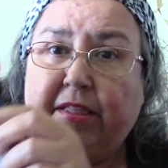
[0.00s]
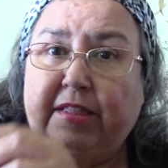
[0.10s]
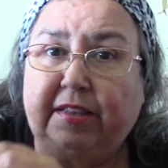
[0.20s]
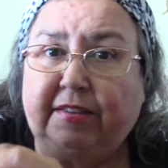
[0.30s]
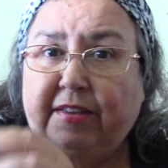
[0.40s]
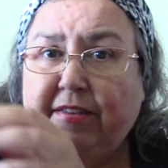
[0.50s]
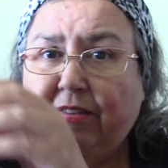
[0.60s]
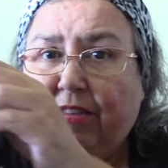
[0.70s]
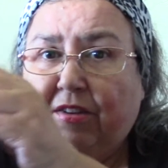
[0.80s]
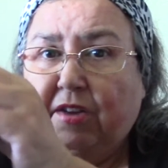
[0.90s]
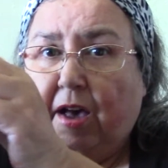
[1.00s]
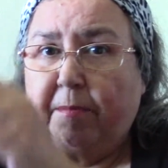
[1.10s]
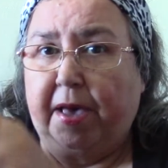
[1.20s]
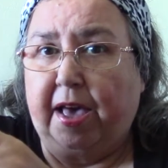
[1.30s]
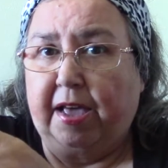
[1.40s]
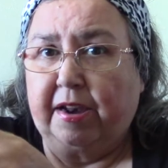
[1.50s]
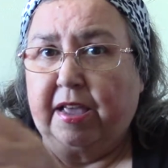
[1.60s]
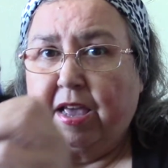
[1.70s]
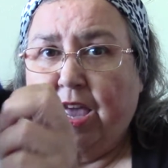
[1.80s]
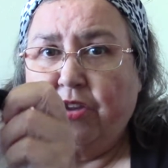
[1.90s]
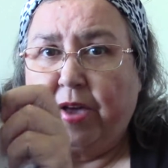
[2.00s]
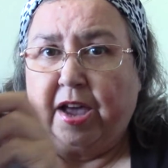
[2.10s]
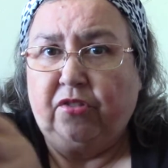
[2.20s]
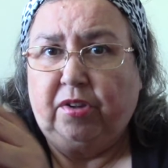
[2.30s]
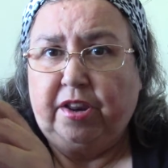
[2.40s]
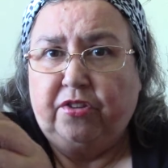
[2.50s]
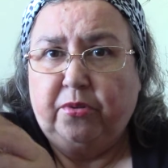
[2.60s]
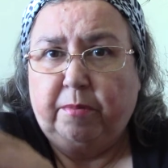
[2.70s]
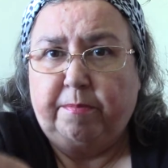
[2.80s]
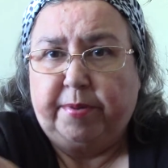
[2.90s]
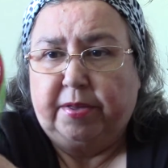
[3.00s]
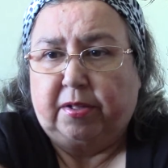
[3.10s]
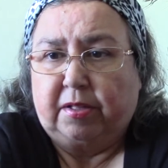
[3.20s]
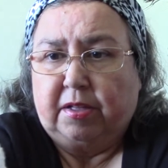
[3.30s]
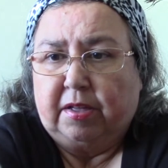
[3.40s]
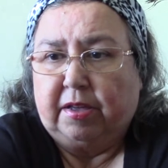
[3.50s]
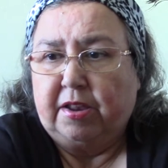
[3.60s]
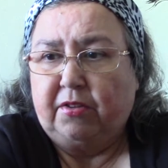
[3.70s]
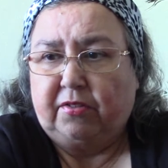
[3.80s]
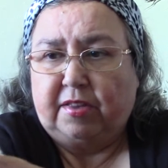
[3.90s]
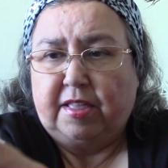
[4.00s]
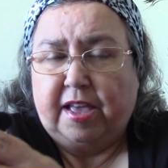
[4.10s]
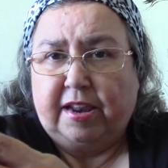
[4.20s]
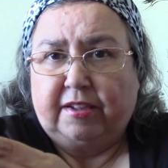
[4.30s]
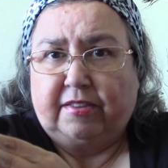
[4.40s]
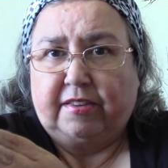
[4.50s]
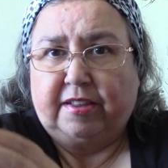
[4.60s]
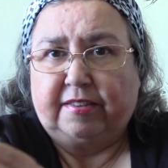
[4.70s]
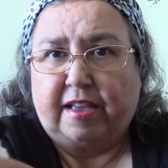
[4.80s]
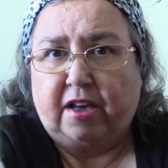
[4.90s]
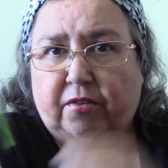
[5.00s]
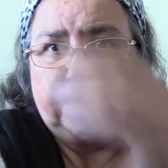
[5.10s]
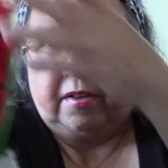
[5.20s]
This is the top hat, and you actually do a bill. Can you see that? It sticks out.